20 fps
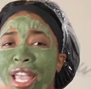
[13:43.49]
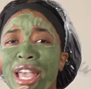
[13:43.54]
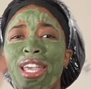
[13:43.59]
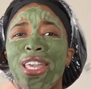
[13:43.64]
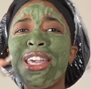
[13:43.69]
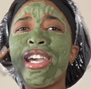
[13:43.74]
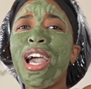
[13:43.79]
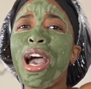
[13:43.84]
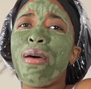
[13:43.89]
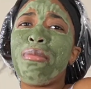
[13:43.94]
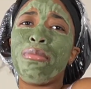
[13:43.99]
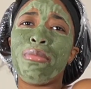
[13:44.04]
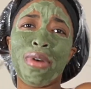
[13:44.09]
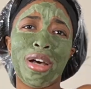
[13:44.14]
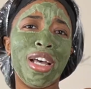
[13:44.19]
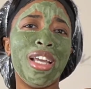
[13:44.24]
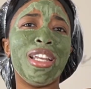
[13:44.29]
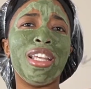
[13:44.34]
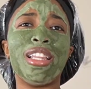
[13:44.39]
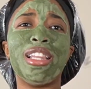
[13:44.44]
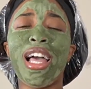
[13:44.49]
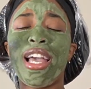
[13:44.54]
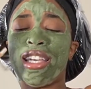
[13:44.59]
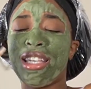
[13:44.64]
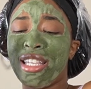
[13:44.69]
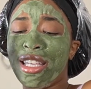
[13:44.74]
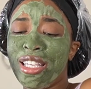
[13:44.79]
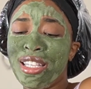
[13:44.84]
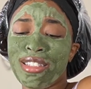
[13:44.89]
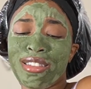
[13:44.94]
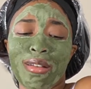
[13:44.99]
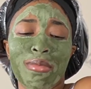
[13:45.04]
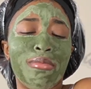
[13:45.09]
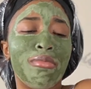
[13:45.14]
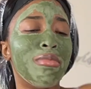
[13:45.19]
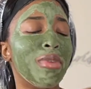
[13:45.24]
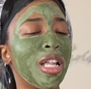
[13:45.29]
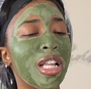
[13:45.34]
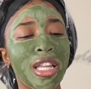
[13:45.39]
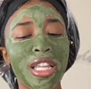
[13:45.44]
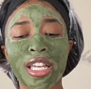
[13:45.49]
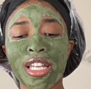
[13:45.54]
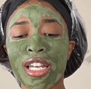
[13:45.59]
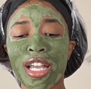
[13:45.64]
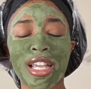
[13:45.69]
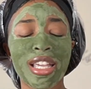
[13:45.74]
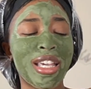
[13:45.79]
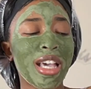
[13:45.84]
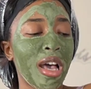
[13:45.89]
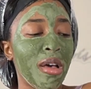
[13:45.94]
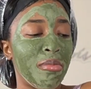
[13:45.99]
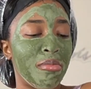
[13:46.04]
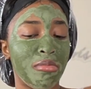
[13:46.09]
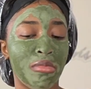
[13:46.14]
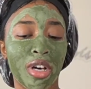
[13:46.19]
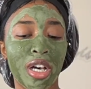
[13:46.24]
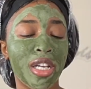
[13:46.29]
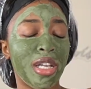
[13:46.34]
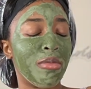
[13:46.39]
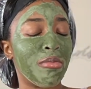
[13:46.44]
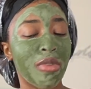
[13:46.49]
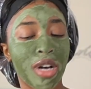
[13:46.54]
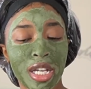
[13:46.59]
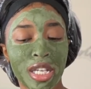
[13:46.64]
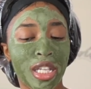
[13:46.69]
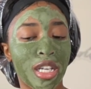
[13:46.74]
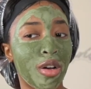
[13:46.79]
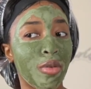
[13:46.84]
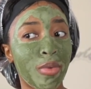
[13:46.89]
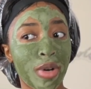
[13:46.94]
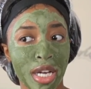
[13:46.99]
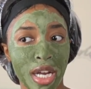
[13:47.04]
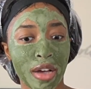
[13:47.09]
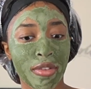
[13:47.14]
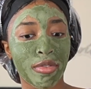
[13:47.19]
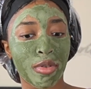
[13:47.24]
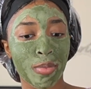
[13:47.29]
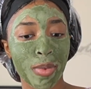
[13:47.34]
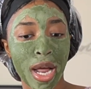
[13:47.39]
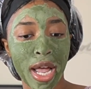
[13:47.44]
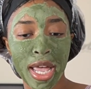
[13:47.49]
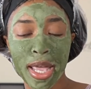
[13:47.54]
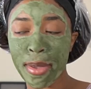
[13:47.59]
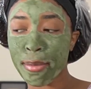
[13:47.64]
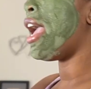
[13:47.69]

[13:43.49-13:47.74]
and he got money, like he is a millionaire, he got money or whatever, right?